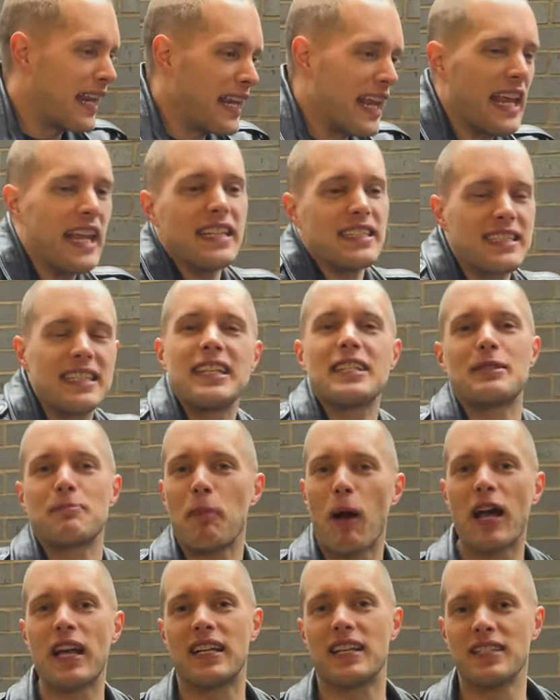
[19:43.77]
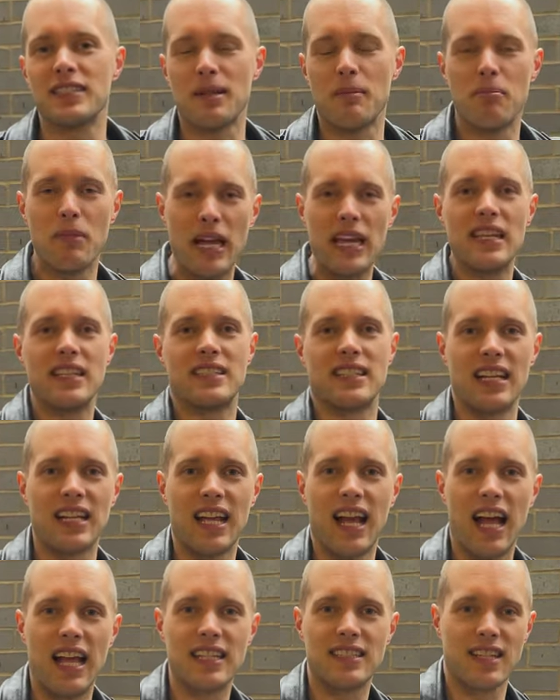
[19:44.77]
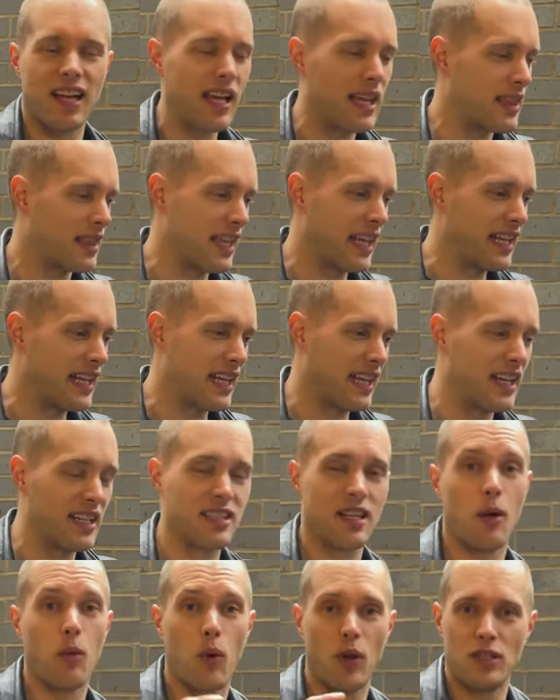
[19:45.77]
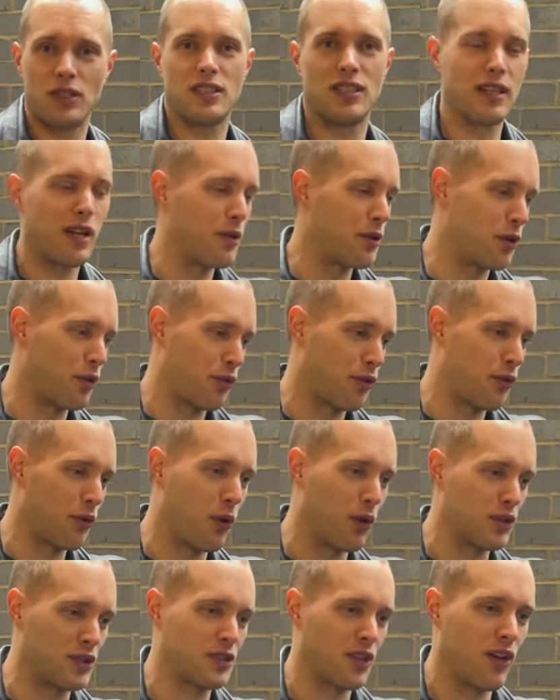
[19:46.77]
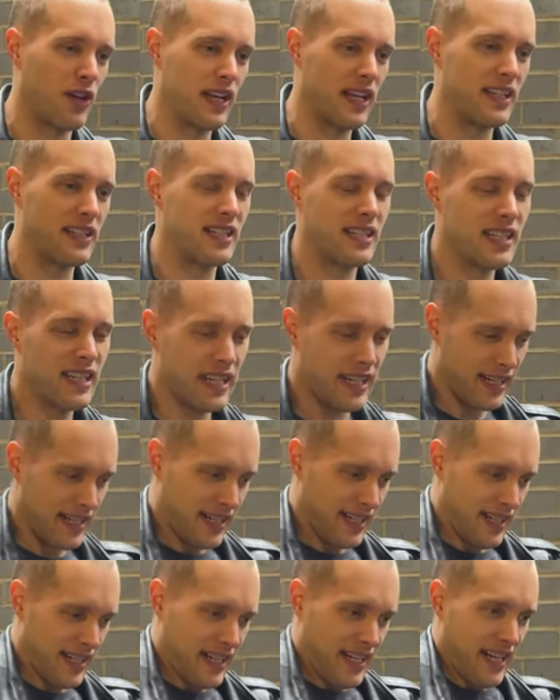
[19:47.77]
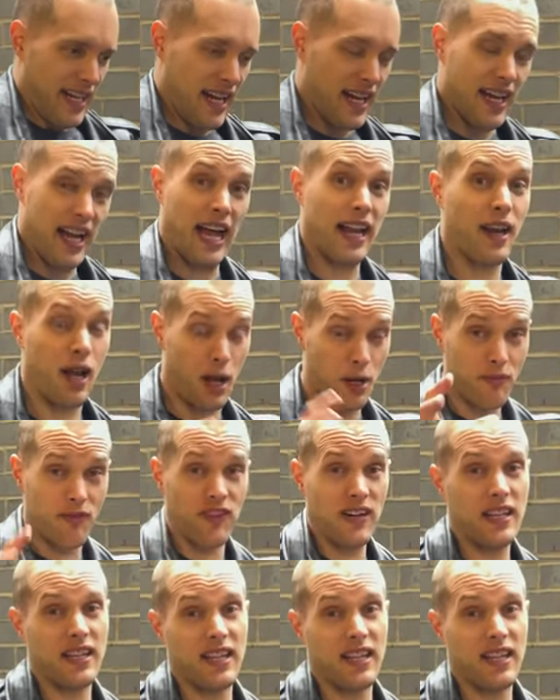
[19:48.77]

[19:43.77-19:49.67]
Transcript: is this bike as amazing as I think it is? I want to know your thoughts on it. And hopefully in